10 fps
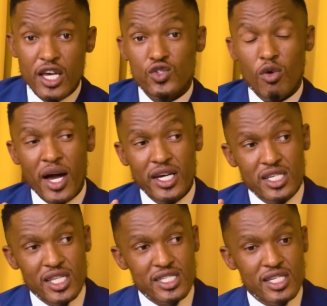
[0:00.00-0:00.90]
So
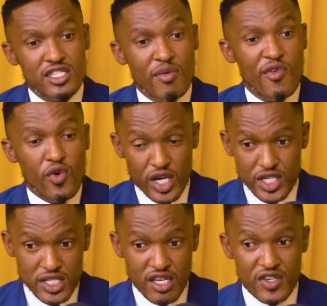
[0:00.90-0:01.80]
Mangiti, the system of
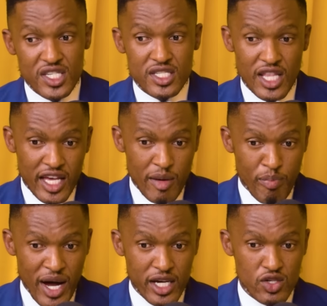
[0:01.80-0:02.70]
correctional services is like a
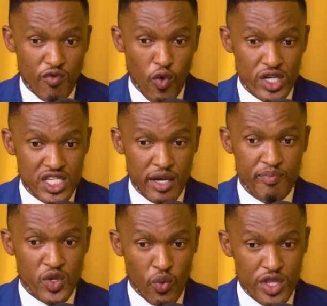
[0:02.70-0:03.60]
bucket of water
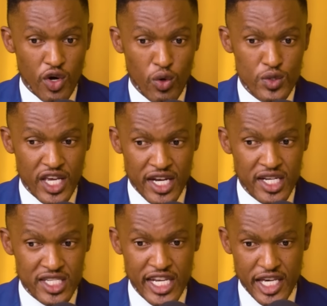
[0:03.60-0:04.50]
with holes and it
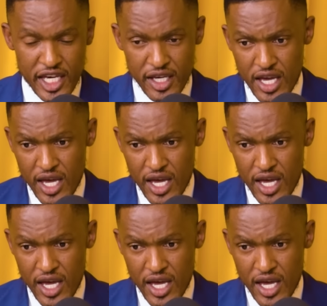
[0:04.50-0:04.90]
is leaking.